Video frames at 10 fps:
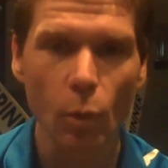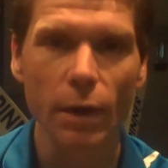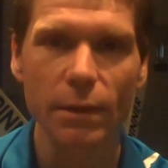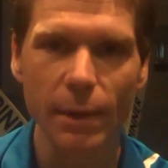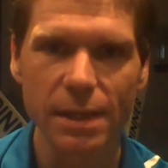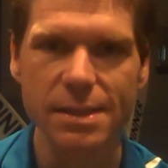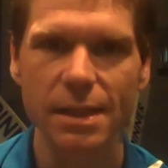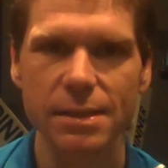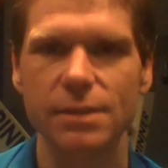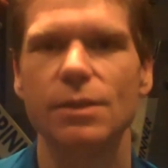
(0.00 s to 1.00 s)
what are the
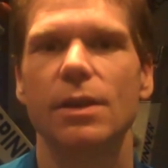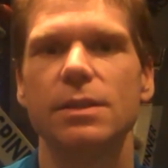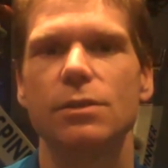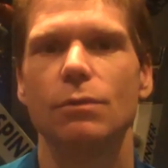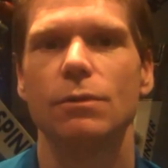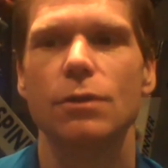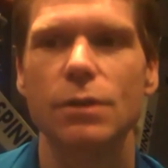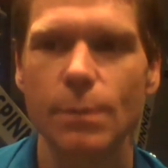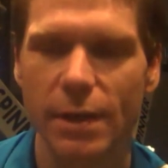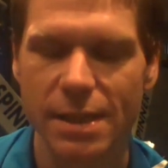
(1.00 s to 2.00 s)
best exercises to
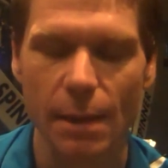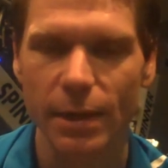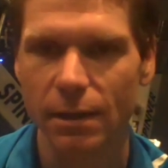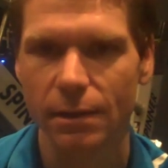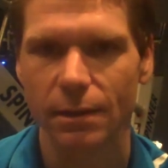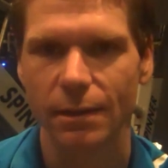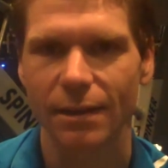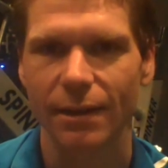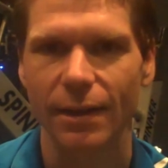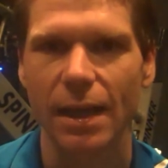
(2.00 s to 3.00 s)
reduce my tummy?
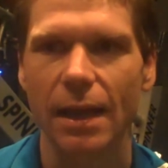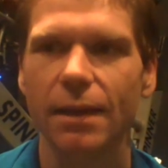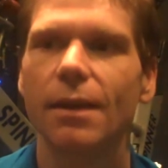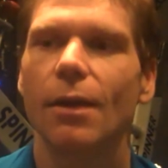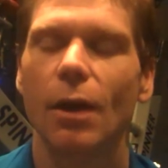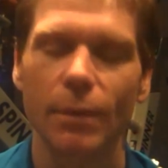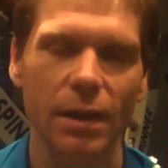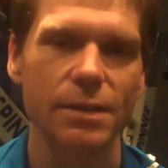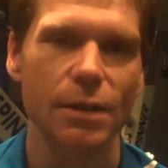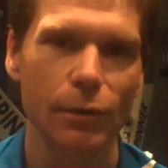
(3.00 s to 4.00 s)
Okay, I'm
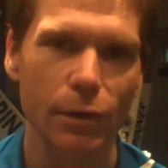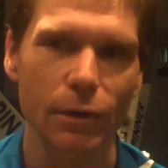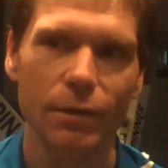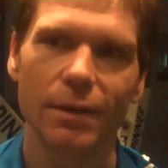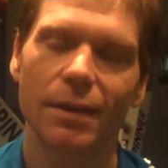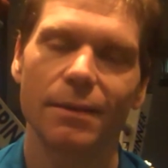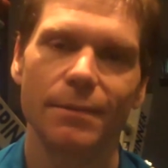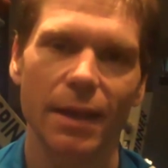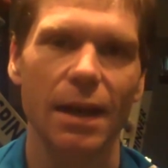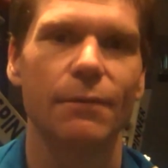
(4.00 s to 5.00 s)
going to tell you,
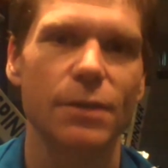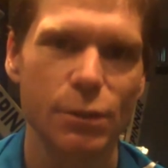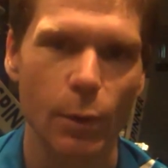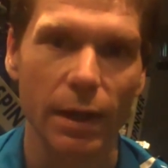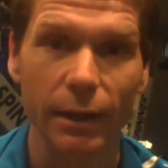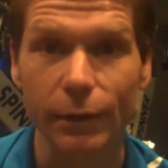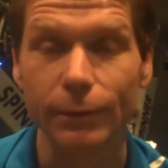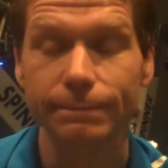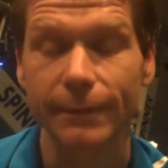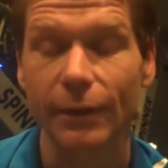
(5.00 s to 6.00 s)
you're going to have to sweat a
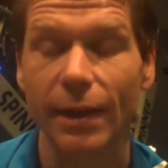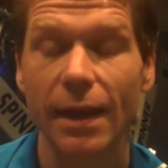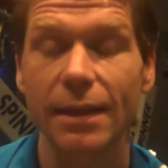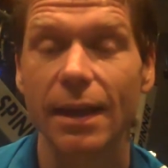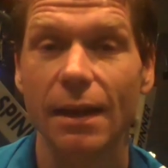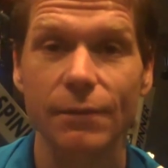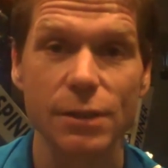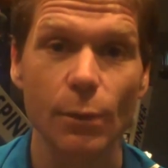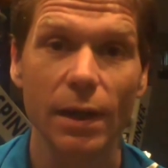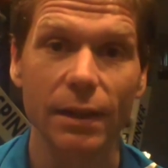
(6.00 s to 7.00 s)
little. Okay, you're going to have
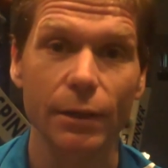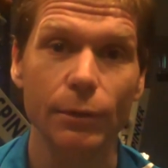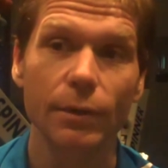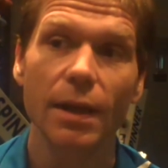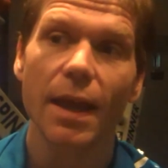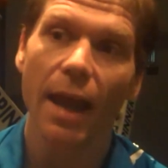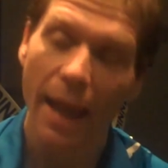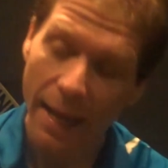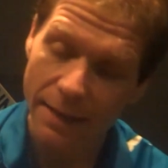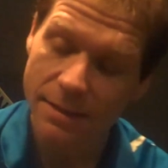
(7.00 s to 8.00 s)
to sweat a little,
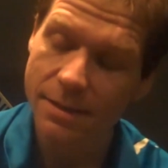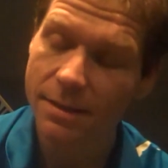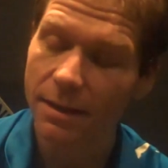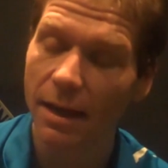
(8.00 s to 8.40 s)
and